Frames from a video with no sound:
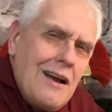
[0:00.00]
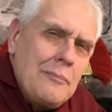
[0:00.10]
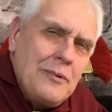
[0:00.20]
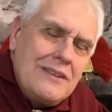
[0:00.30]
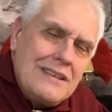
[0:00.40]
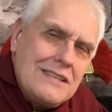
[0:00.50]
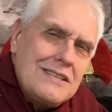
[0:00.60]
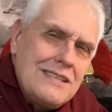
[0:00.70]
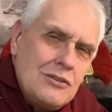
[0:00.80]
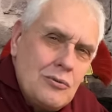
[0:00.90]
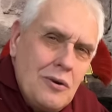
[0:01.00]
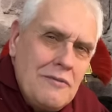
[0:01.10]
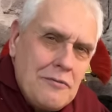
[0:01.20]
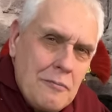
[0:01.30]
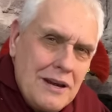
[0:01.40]
But this is all
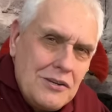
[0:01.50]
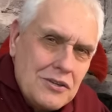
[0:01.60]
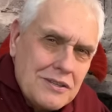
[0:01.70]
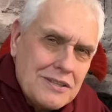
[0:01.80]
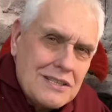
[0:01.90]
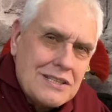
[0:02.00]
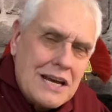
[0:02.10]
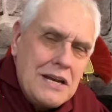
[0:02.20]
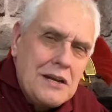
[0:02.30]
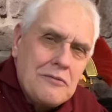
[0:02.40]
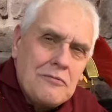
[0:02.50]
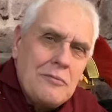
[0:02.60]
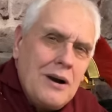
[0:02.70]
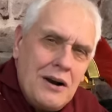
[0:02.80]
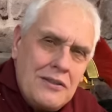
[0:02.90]
information that's taken
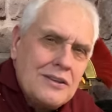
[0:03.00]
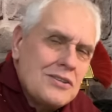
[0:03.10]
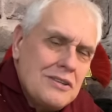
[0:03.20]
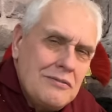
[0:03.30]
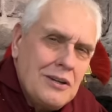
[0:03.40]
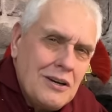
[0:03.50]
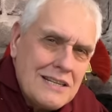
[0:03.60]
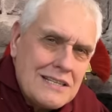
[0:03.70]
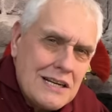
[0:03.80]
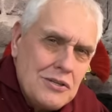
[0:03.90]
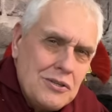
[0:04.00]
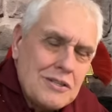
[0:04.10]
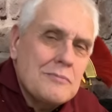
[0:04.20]
from other civilizations.